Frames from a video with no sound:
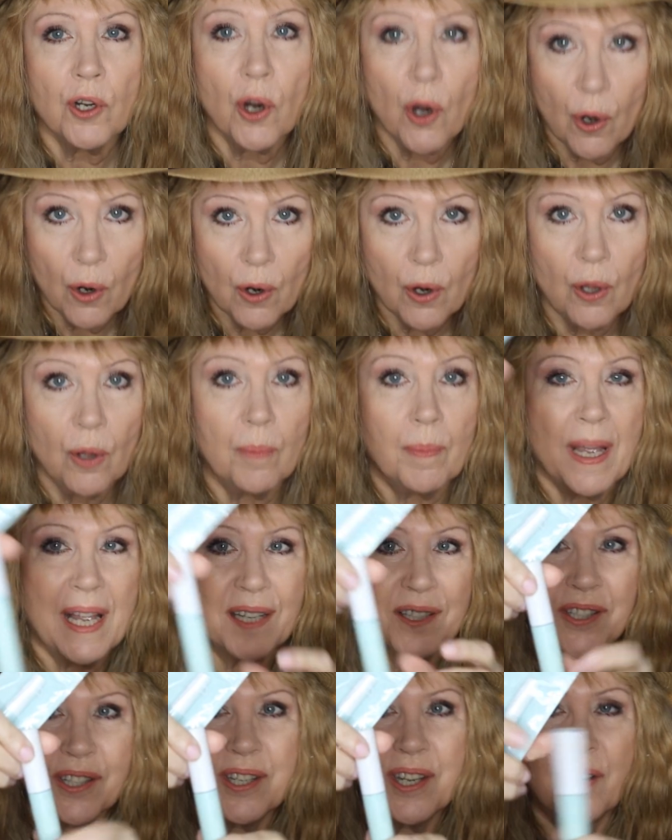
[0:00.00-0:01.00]
Curl
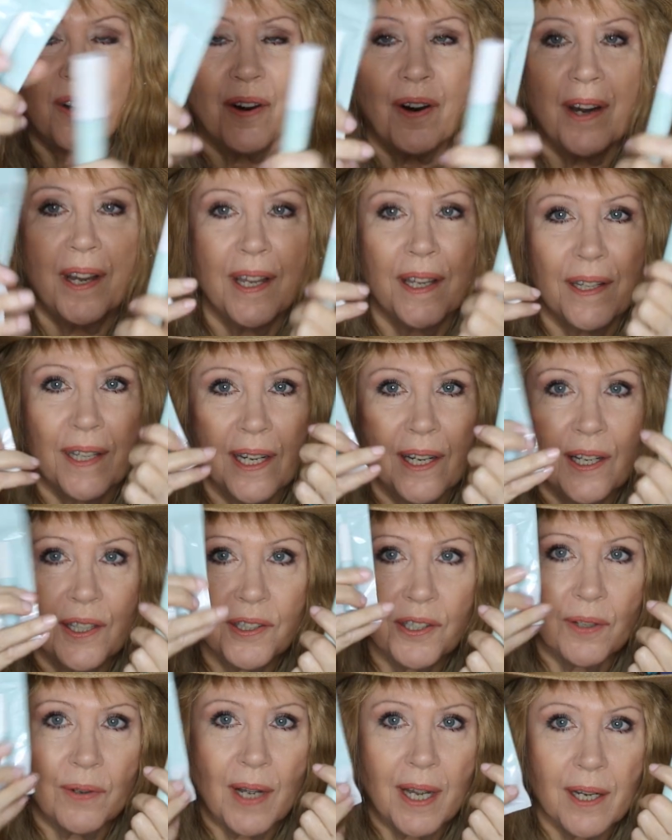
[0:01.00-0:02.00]
Mascara. And they
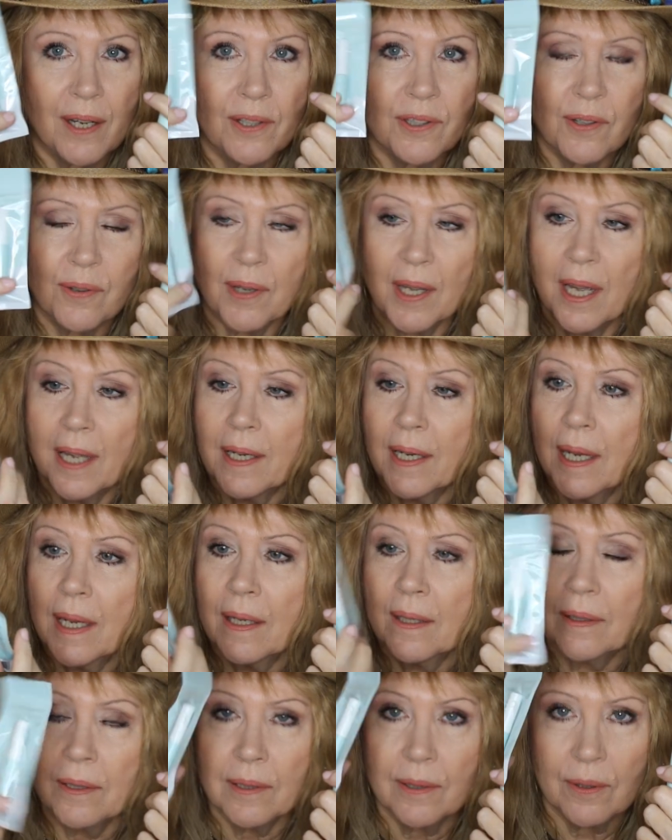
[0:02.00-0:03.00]
also, I also got
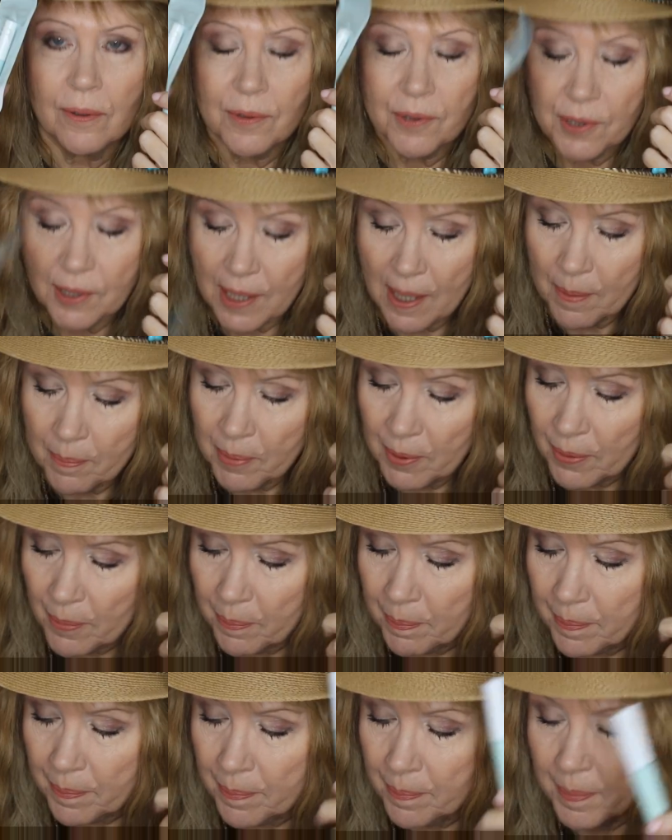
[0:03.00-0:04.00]
a little sampler
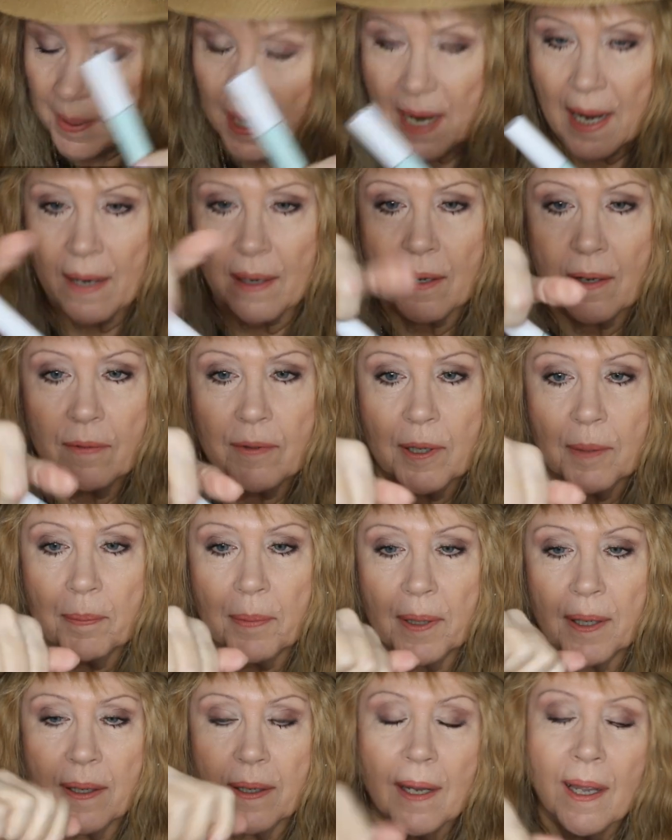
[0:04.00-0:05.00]
pack of it,
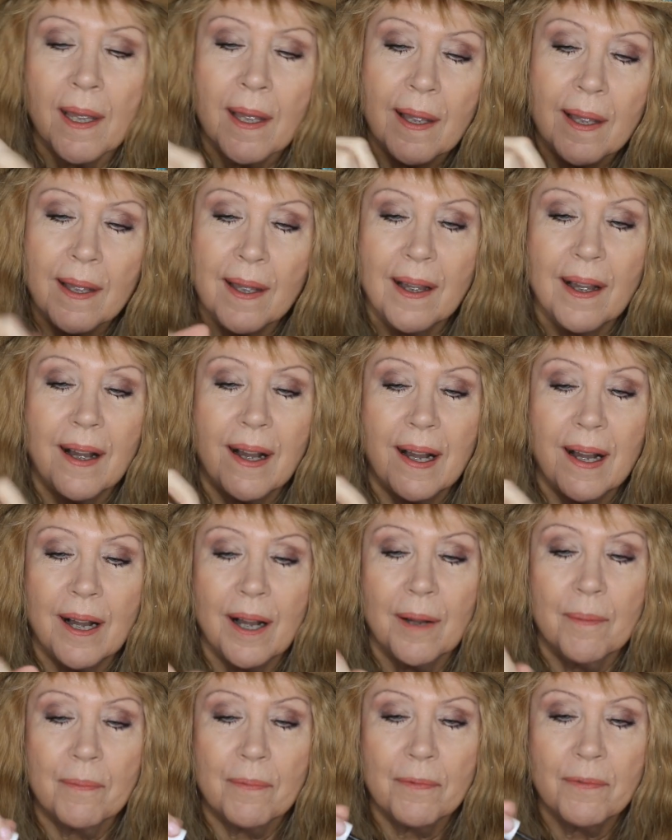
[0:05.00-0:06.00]

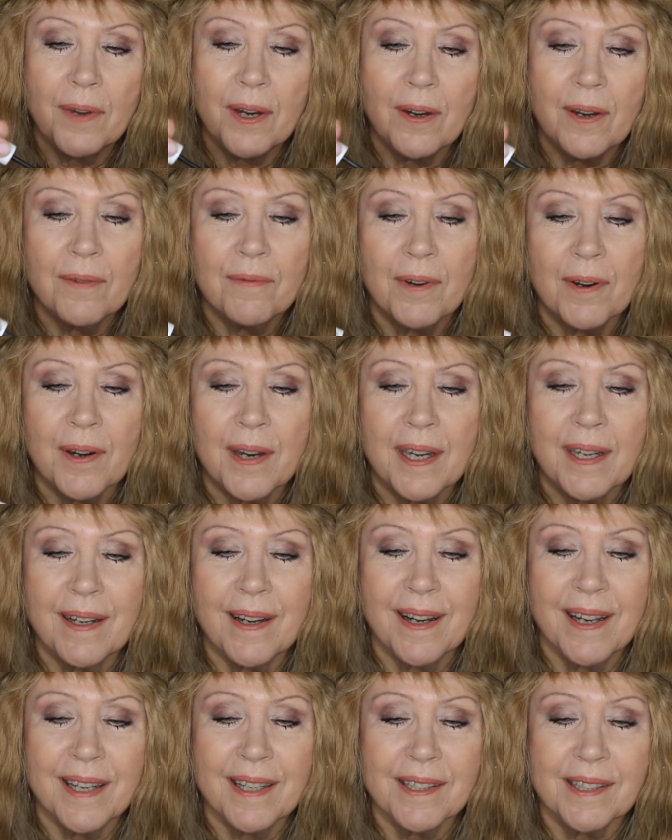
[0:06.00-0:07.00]
but very, very
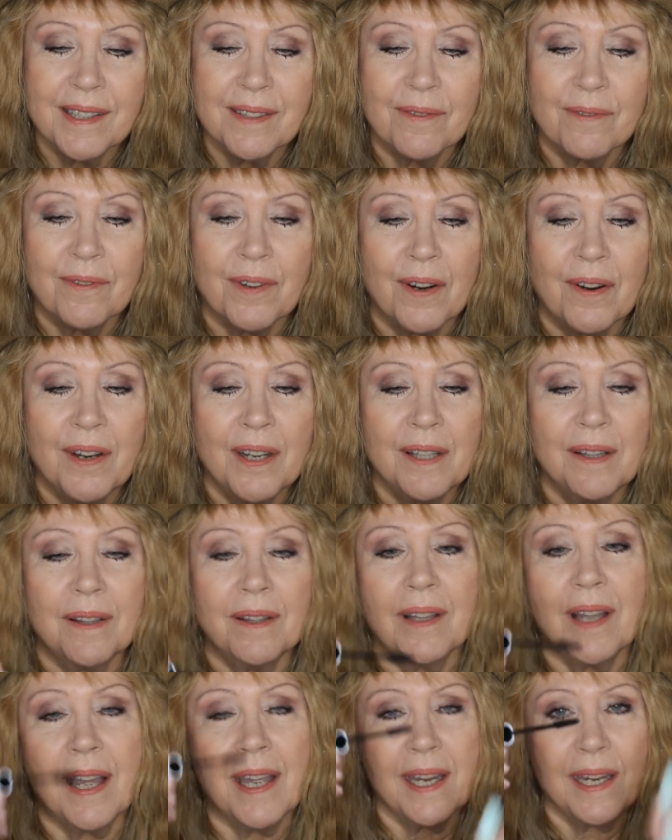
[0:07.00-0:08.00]
nice, very
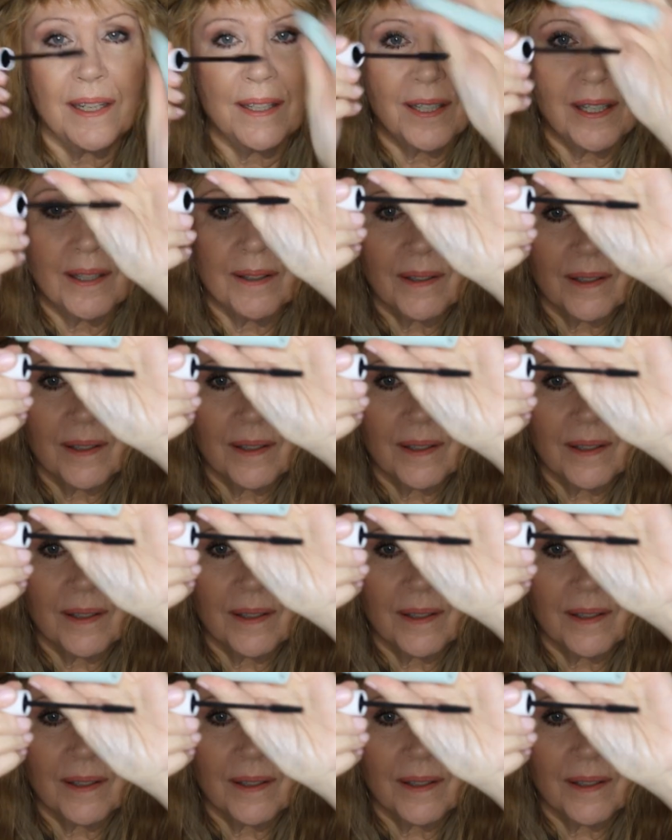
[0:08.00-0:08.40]
light